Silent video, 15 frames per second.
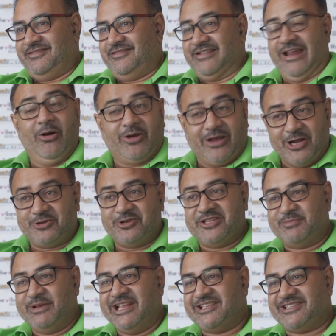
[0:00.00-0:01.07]
Our country is
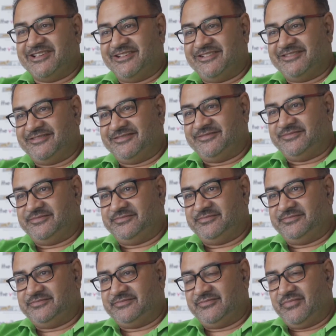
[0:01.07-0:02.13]
Malaysia.
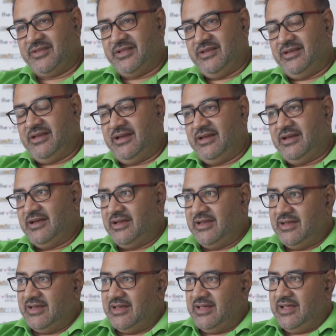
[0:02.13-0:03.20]

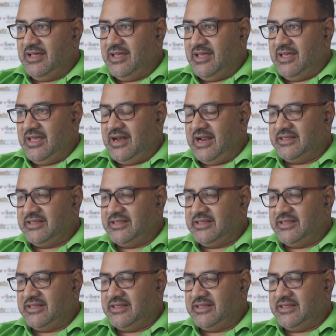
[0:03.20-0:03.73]
And